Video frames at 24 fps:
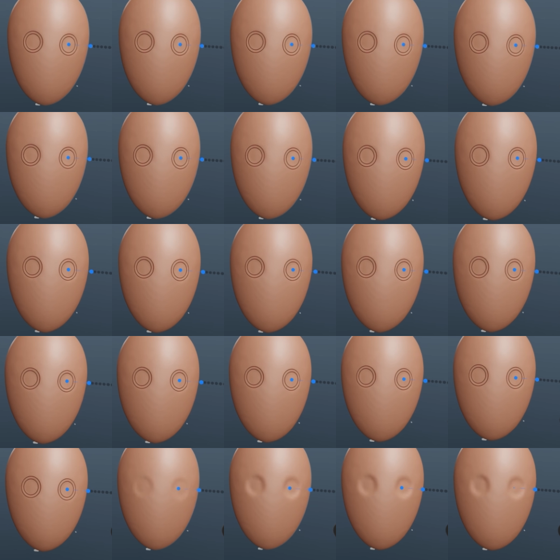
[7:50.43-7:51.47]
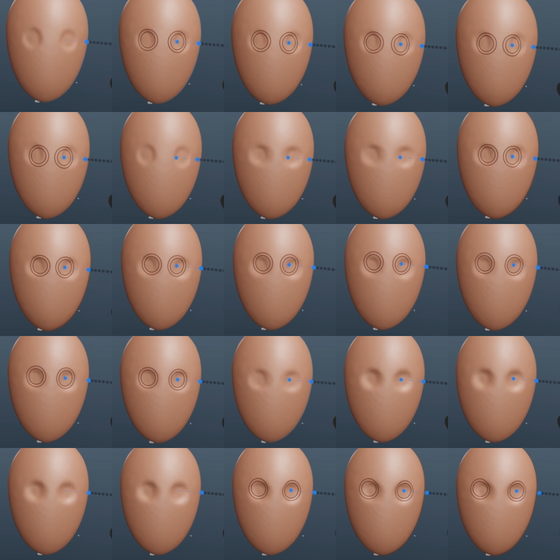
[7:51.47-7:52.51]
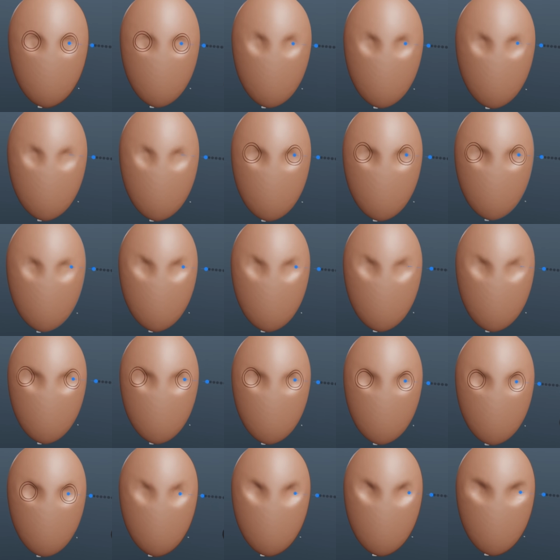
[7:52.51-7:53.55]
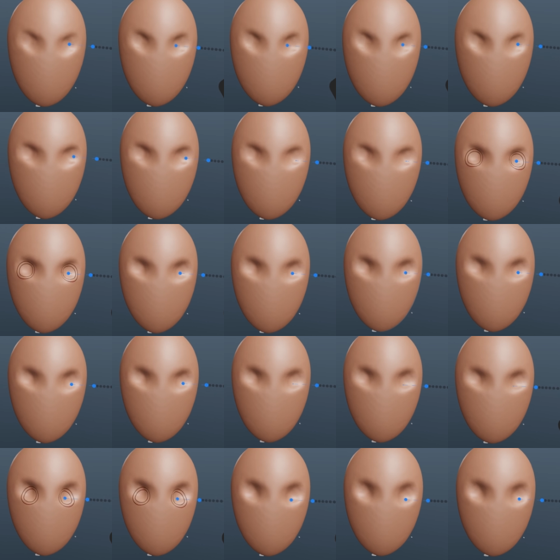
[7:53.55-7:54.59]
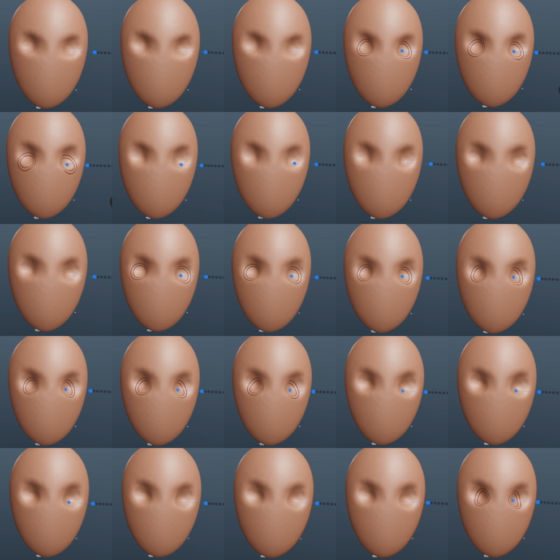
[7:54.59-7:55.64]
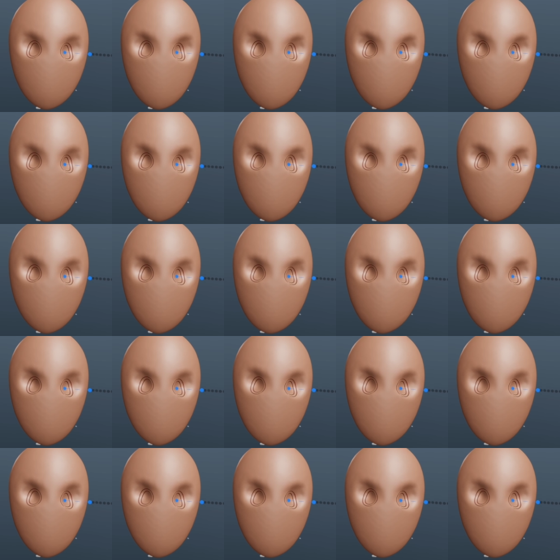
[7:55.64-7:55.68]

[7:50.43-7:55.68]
And we'll try to blot in some eyeballs.